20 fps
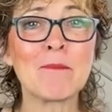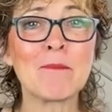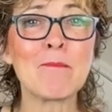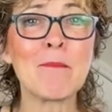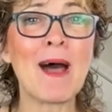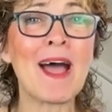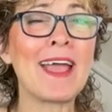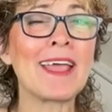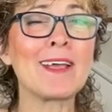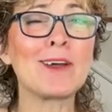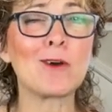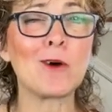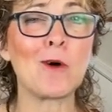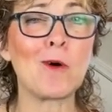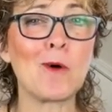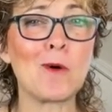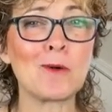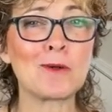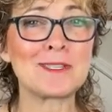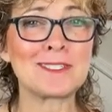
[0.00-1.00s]
My
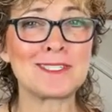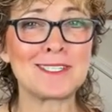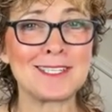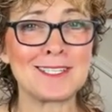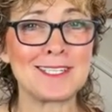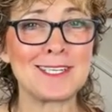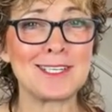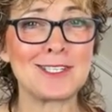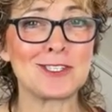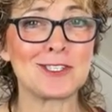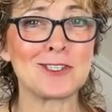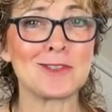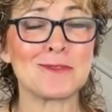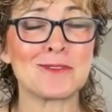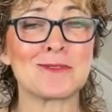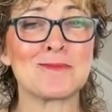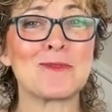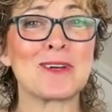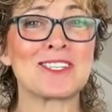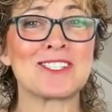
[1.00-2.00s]
goal is to teach you
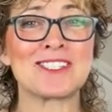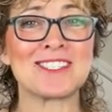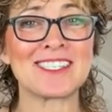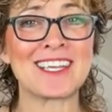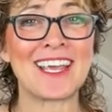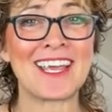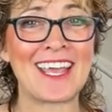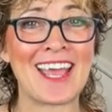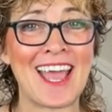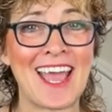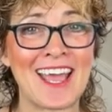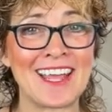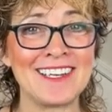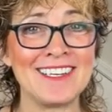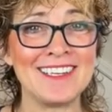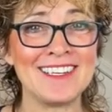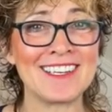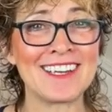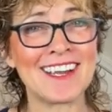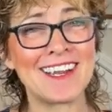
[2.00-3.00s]
as much as I can
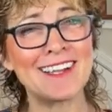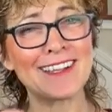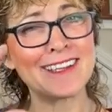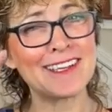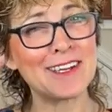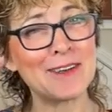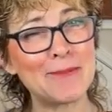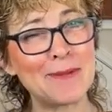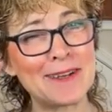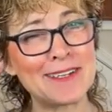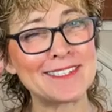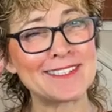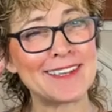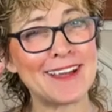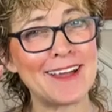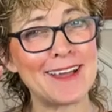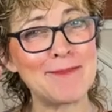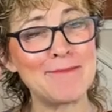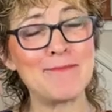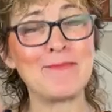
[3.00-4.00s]
in a little bit of
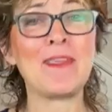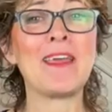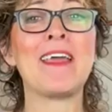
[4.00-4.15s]
time,